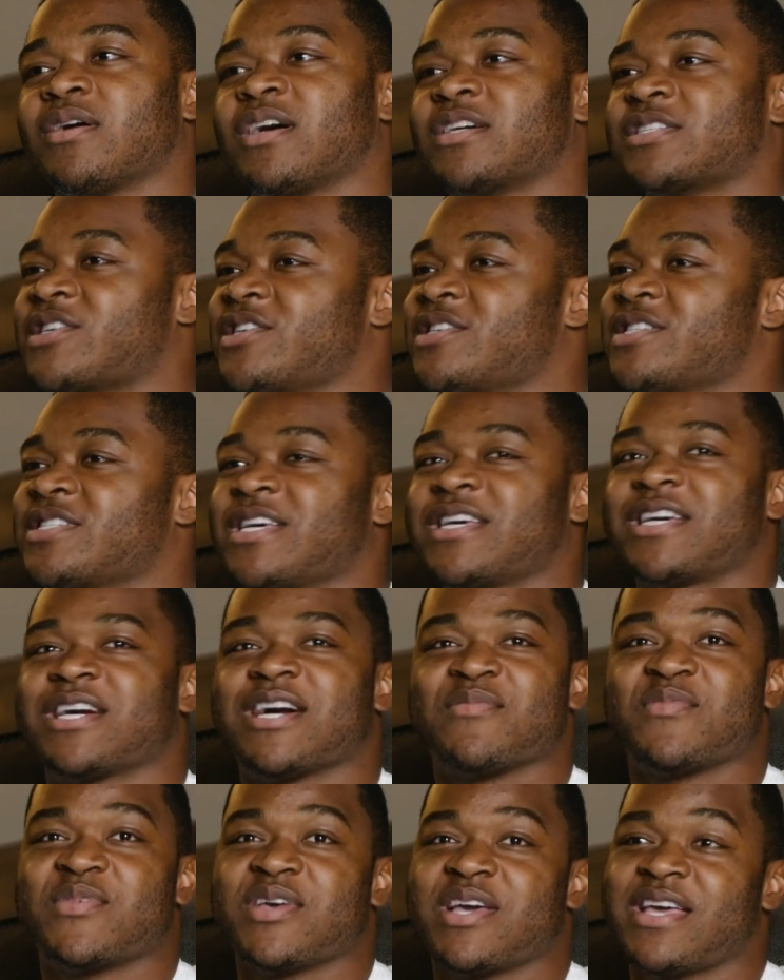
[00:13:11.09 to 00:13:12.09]
Our jerseys ain't
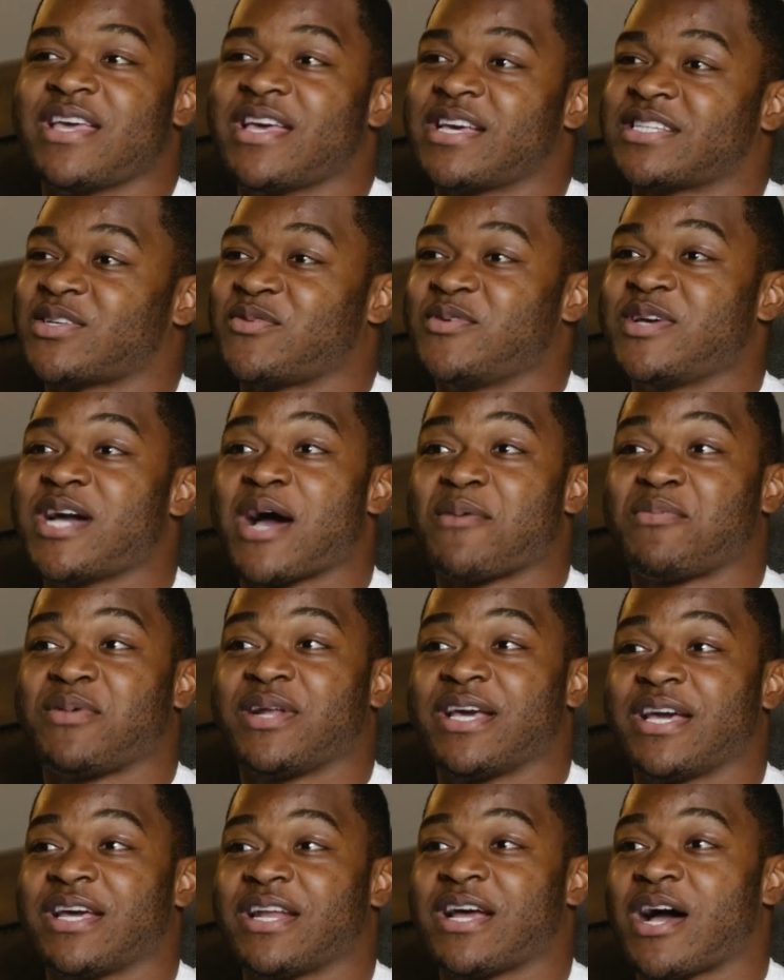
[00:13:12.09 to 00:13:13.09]
come in yet. So we got to
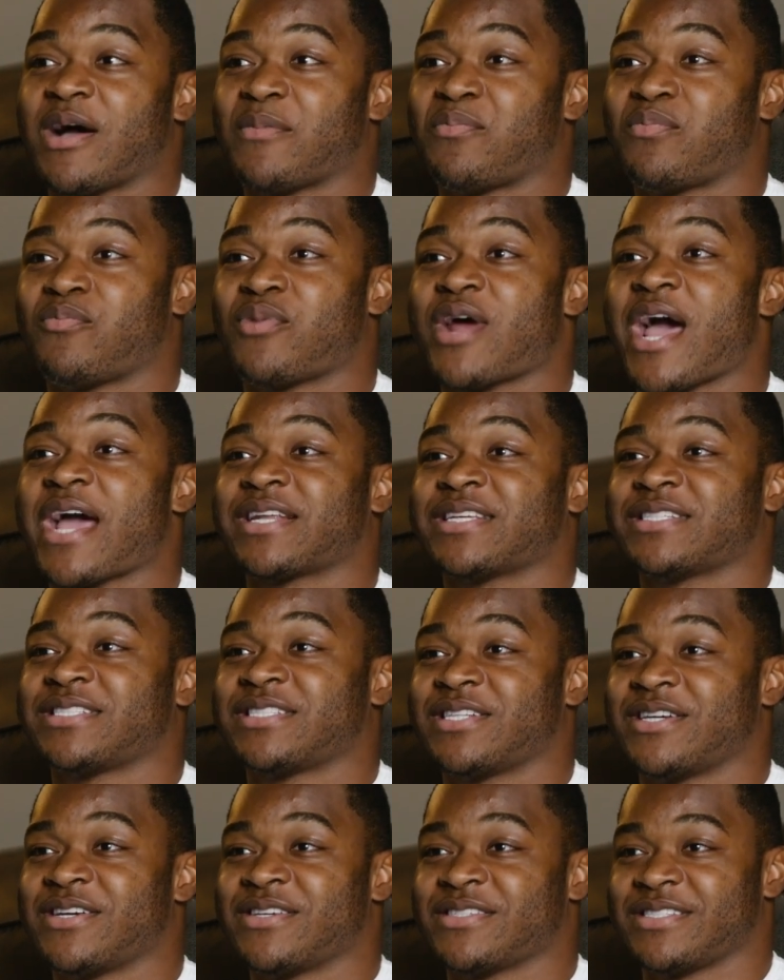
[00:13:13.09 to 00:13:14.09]
play in our practice
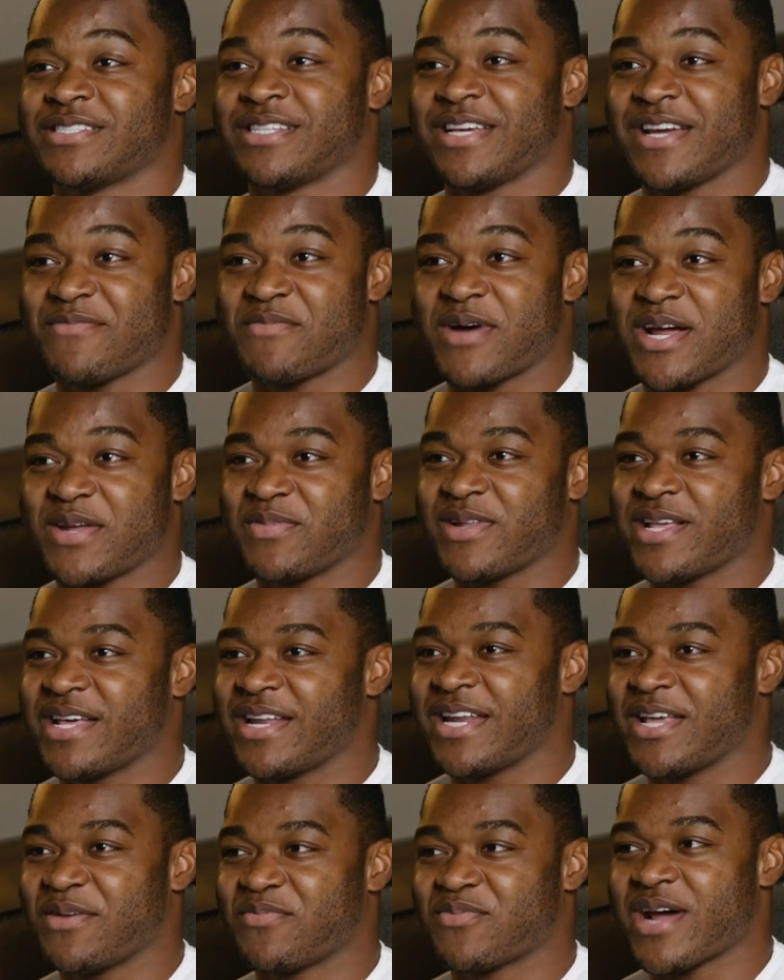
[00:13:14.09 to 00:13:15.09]
jerseys. Everybody playing
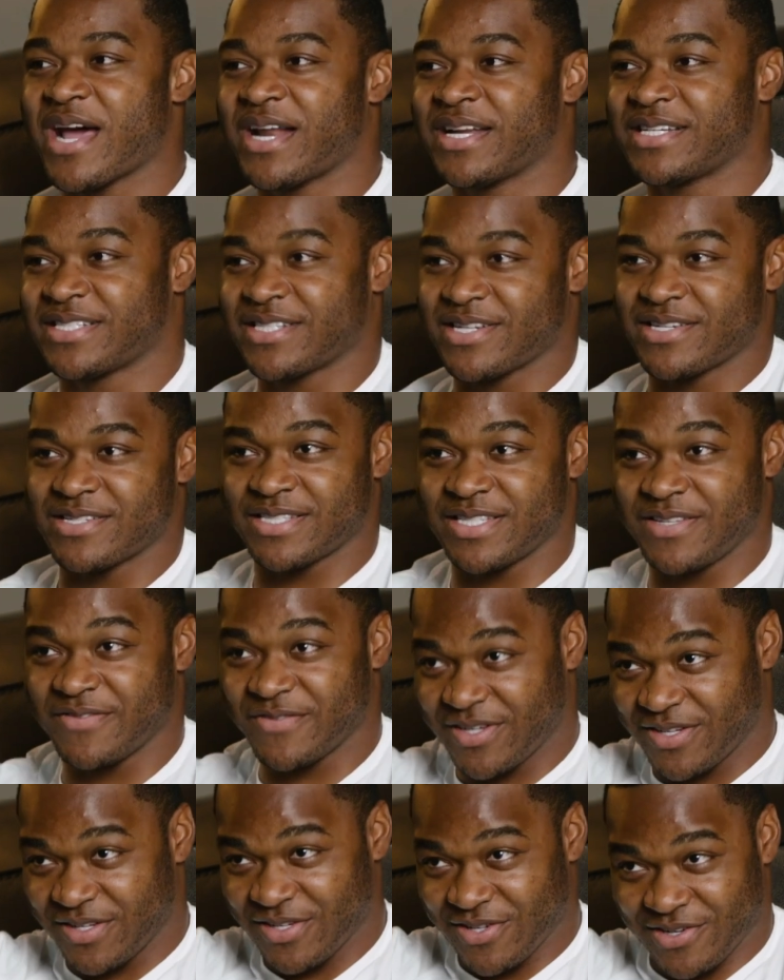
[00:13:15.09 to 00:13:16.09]
in their practice jerseys.
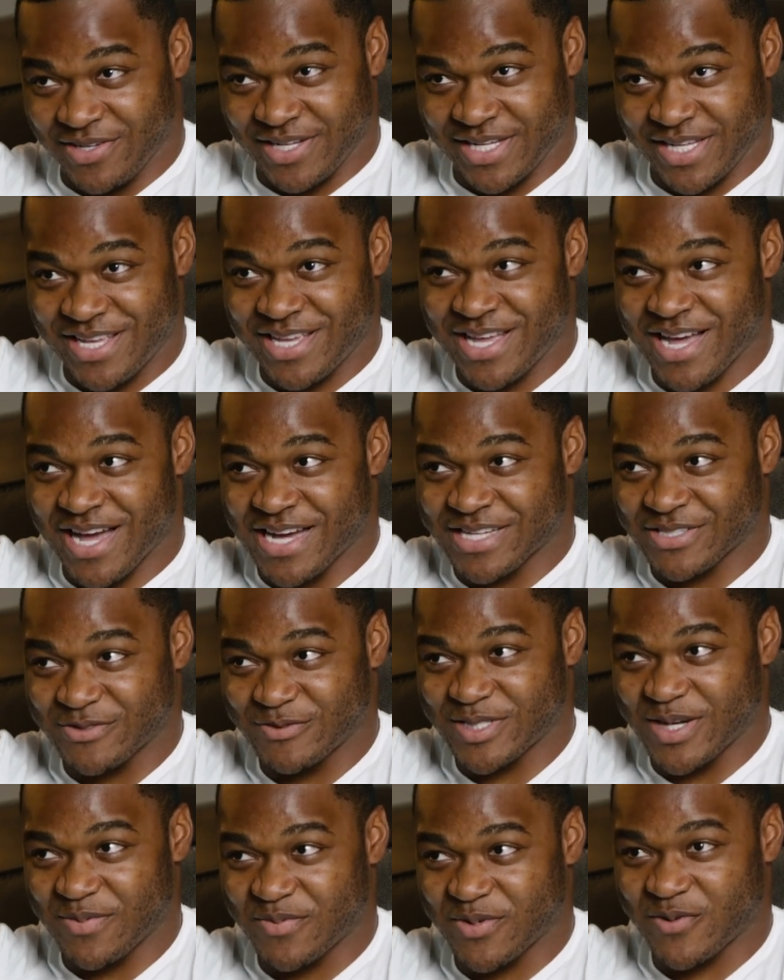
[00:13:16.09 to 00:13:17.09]
Even the little league guys who
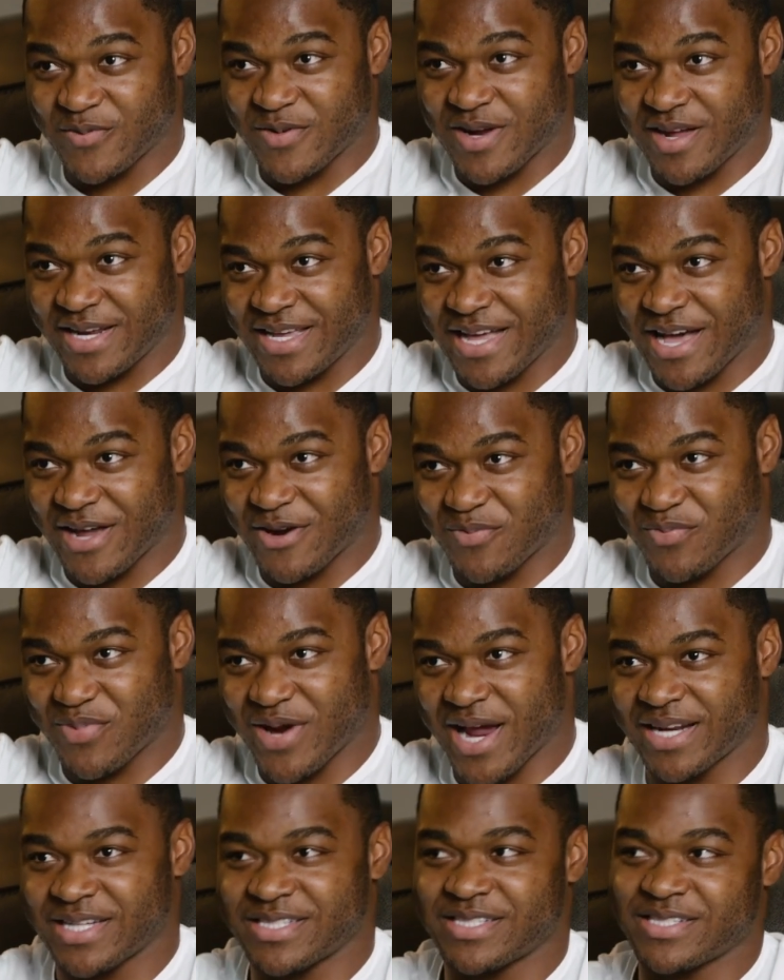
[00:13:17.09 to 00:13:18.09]
jumping around, they got on
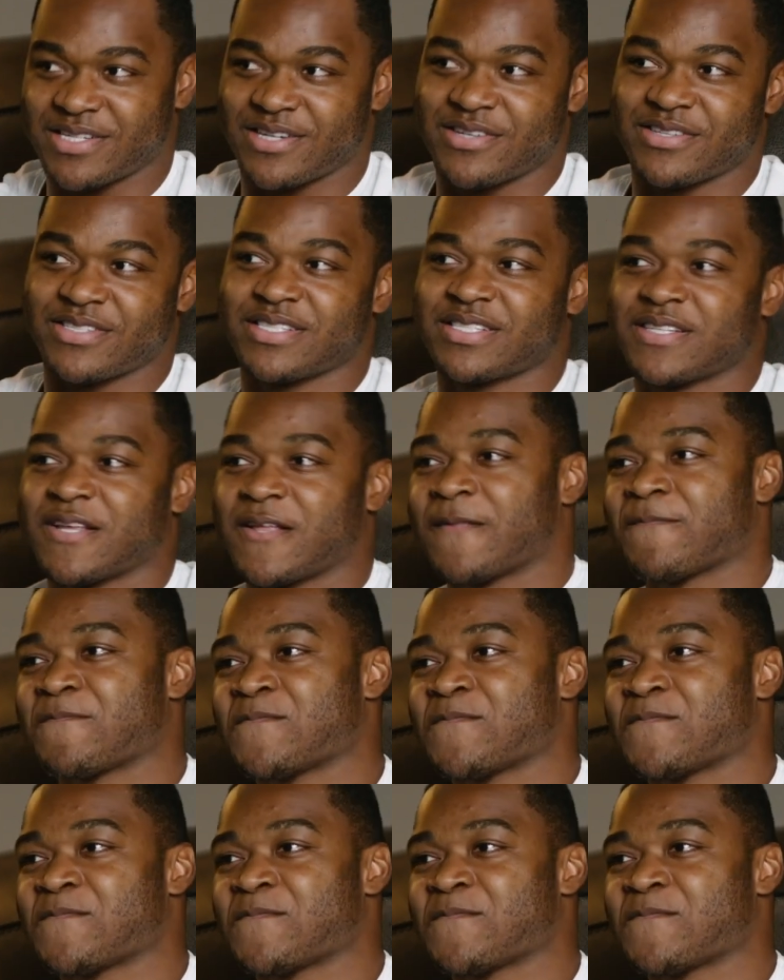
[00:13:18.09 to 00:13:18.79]
practice jerseys.